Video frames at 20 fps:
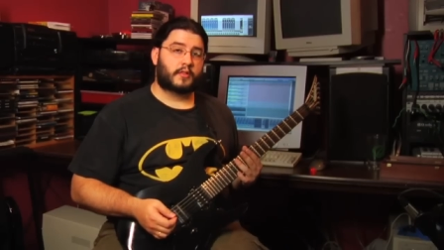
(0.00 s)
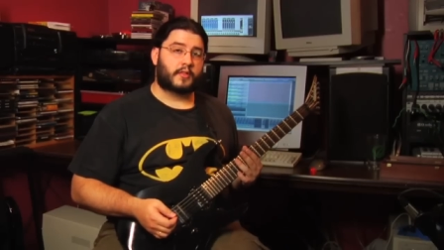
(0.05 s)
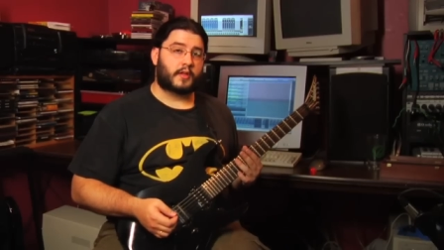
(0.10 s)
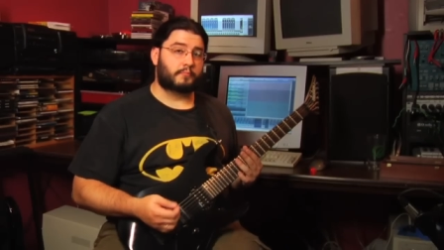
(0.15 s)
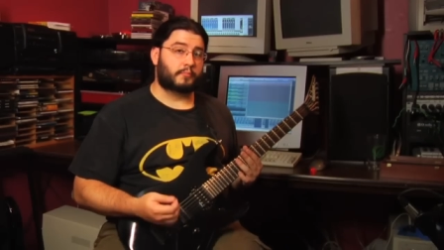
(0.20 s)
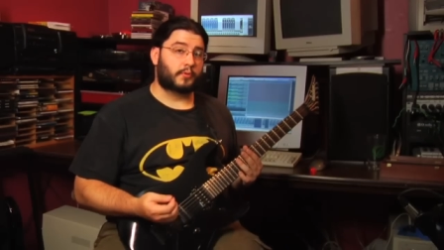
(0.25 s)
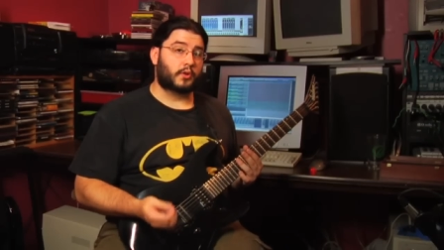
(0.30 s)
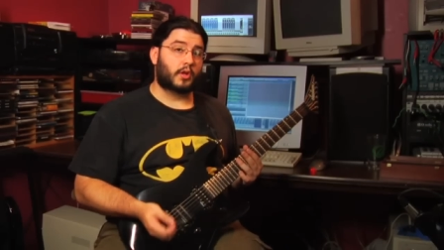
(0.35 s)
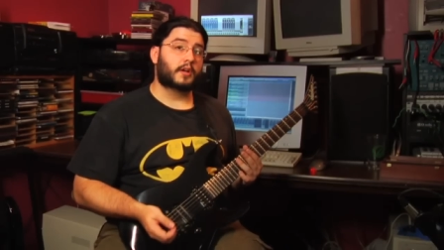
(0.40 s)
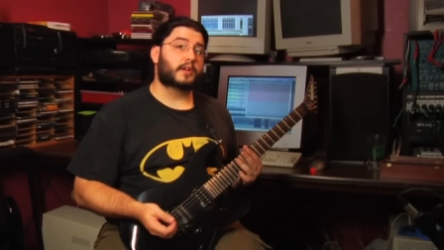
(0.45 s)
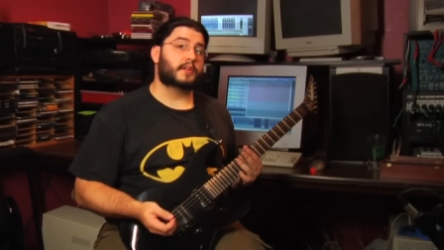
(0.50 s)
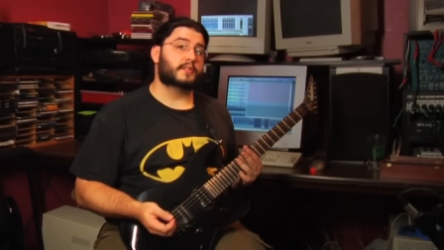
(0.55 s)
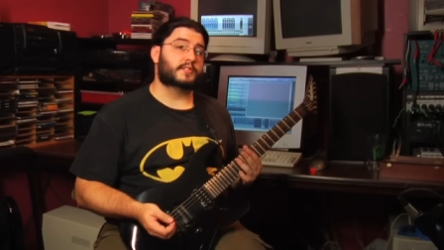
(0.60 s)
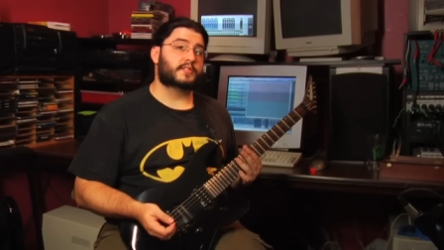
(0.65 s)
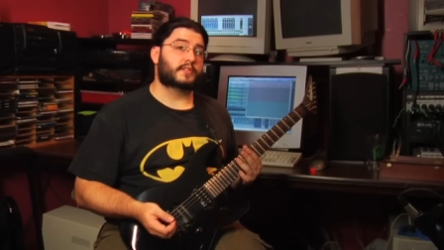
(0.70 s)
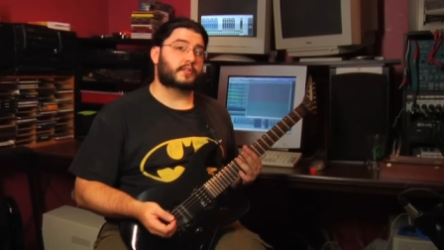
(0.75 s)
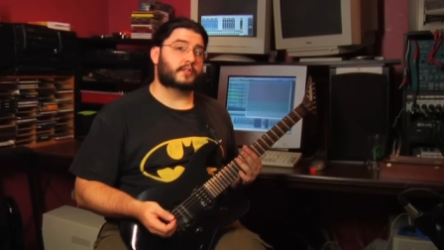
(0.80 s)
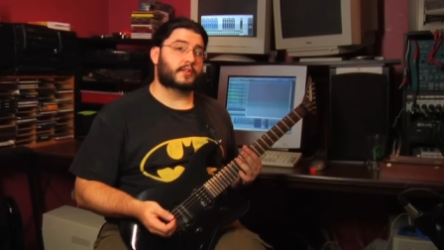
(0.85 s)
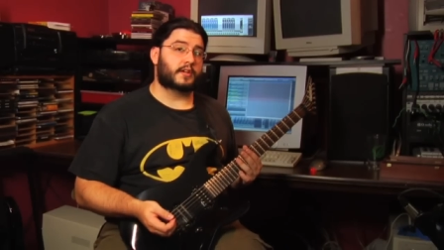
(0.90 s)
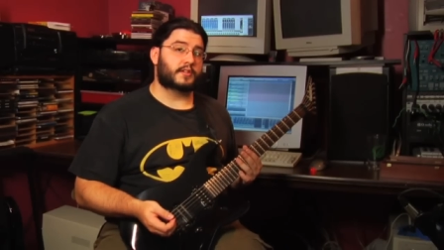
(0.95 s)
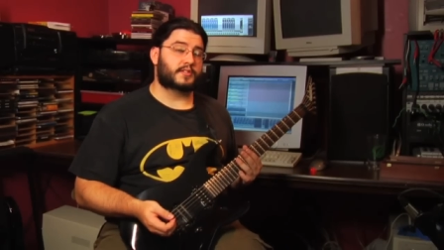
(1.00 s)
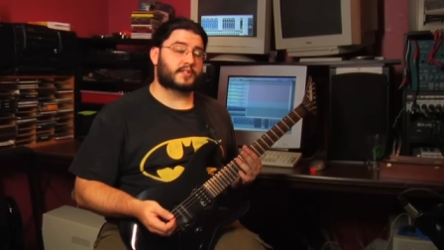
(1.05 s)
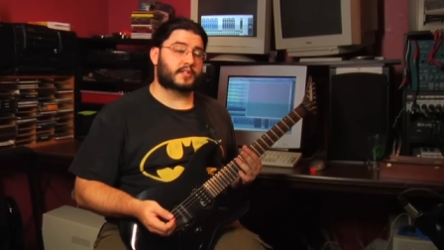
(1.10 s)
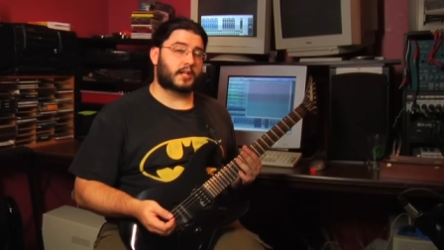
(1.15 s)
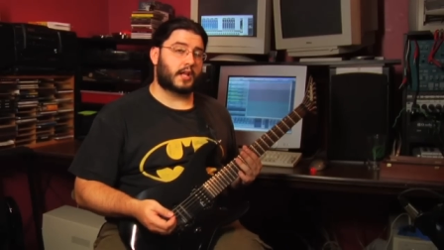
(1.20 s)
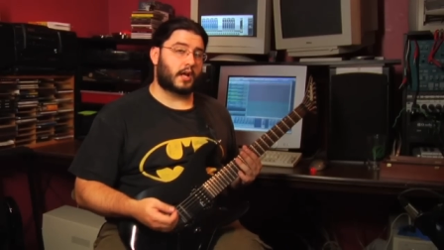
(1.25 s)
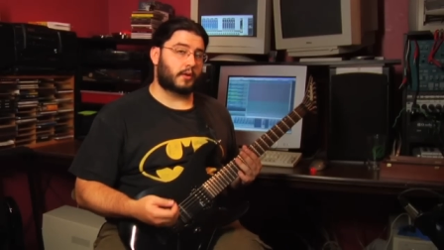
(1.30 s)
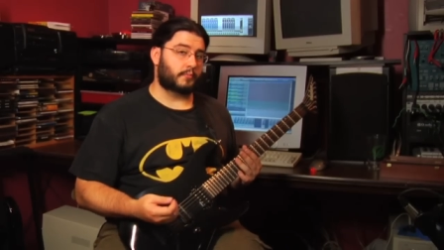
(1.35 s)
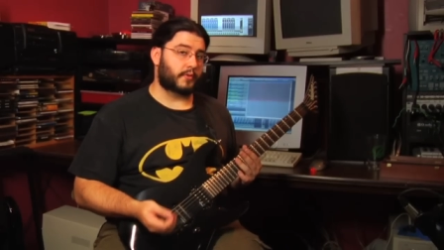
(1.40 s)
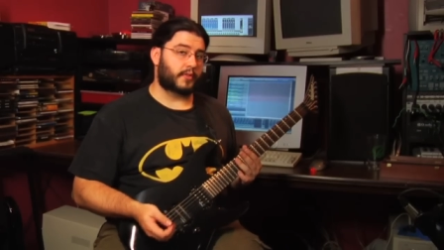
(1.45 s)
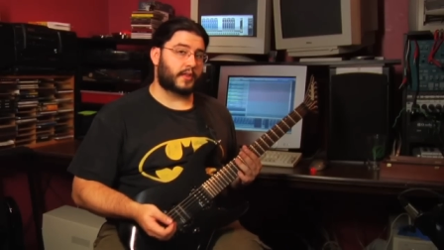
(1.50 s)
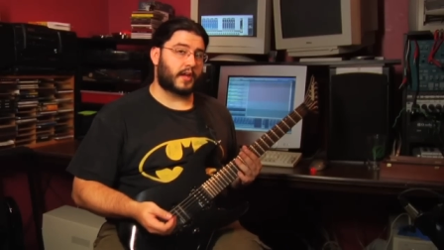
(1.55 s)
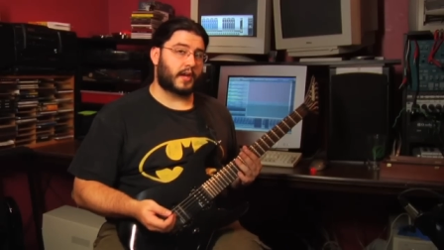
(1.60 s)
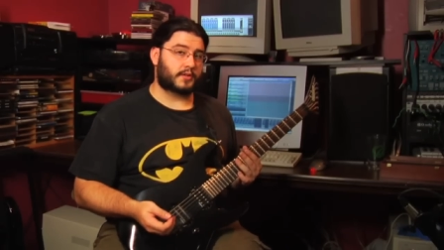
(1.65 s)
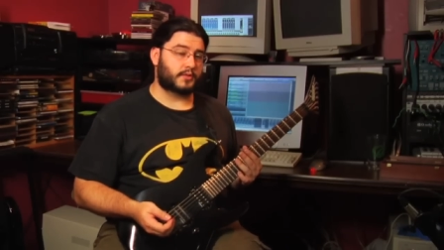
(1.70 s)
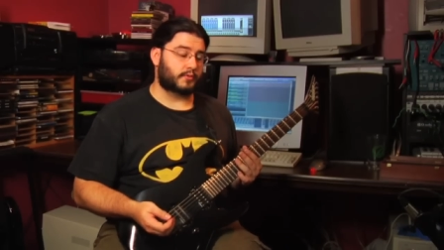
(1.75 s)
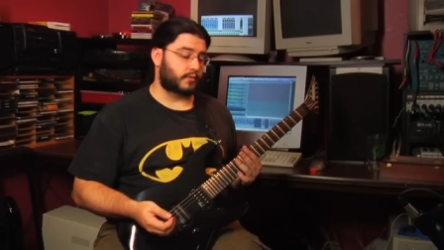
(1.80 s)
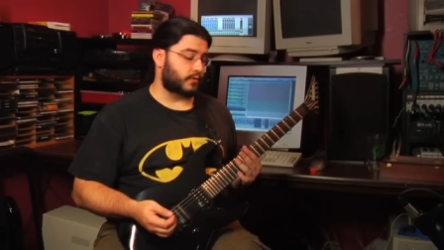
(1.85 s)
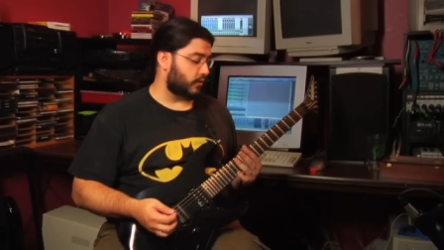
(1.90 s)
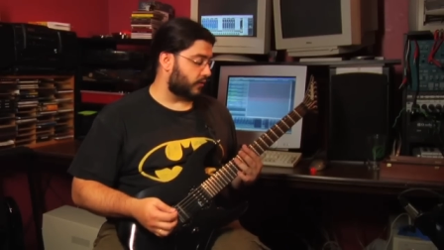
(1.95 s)
that plunk is still nice and loud, but the
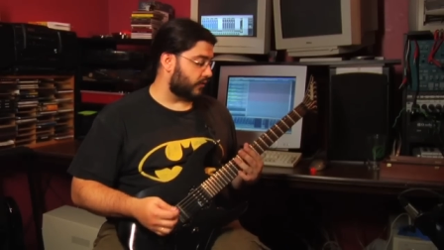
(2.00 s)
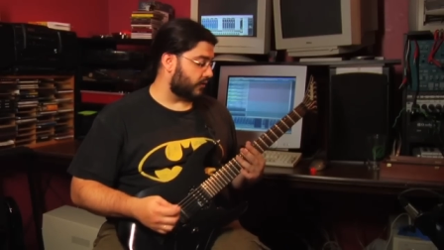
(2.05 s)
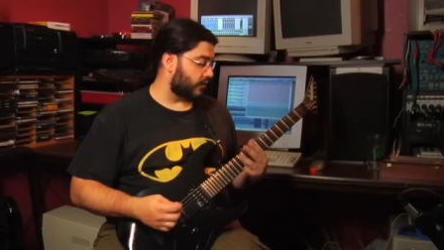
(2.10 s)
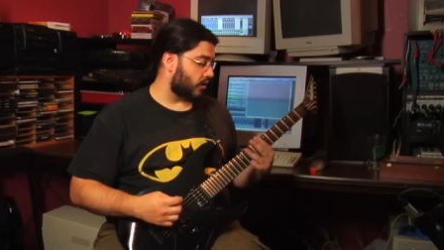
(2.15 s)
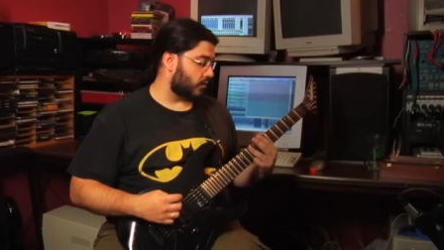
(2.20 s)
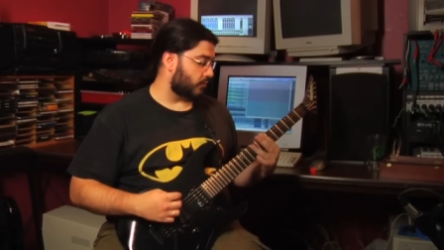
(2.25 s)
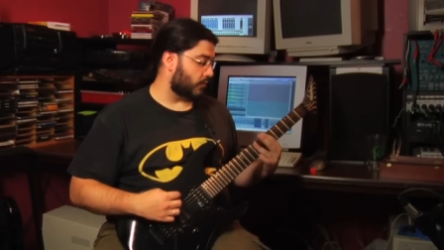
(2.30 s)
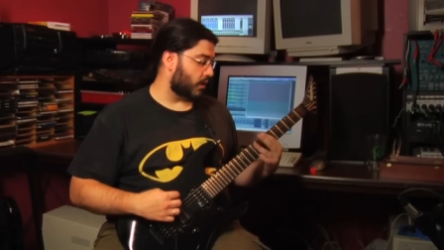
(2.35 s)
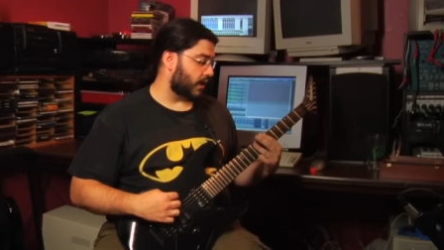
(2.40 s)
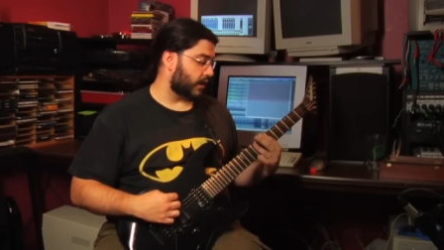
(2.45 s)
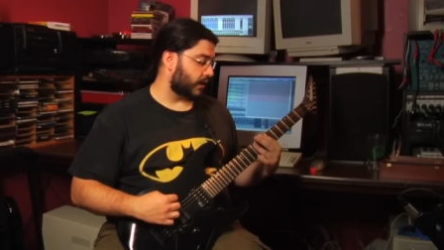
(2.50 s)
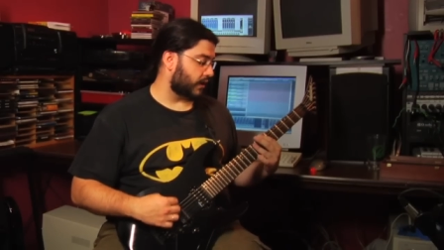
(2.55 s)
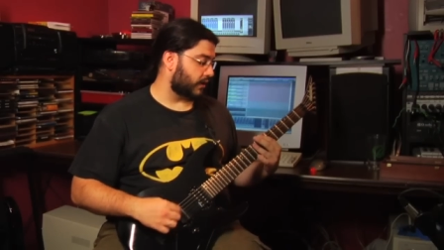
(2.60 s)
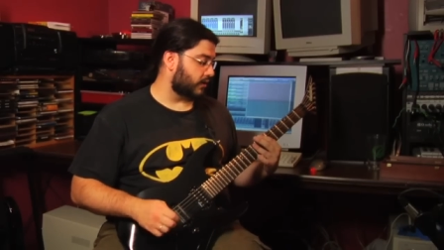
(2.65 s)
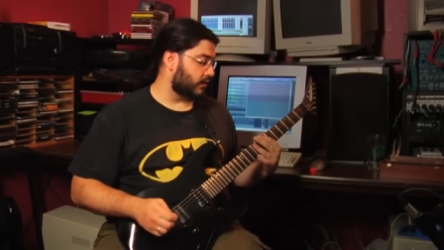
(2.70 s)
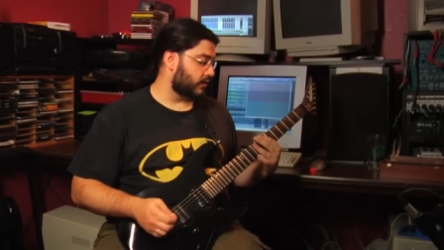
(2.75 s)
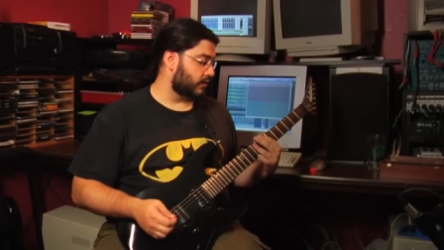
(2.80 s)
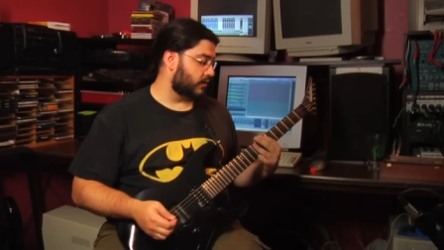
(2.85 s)
actual note of the harmonic